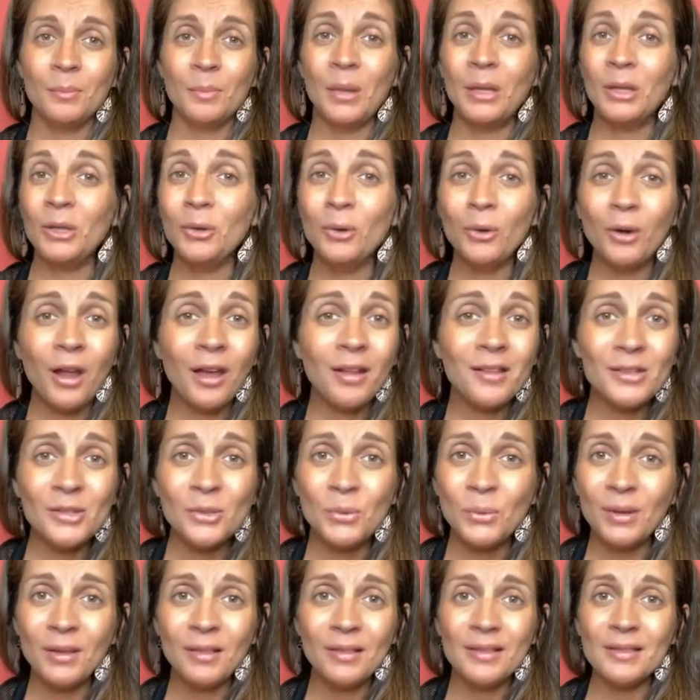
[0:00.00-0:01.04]
But you're not
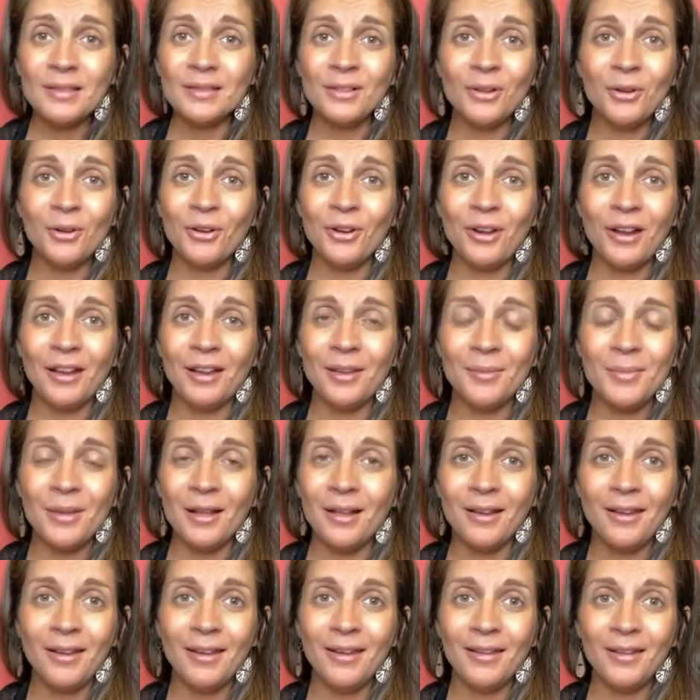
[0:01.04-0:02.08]
doing this to hurt
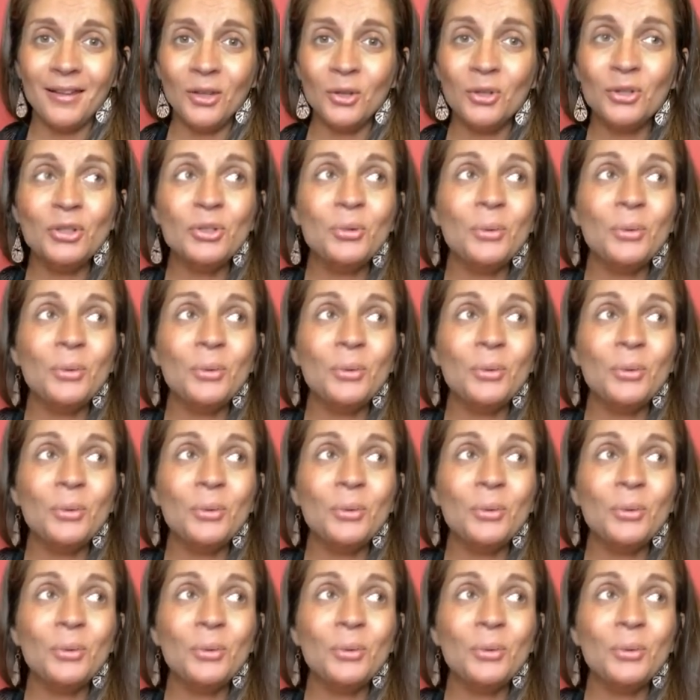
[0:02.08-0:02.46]
anybody. You're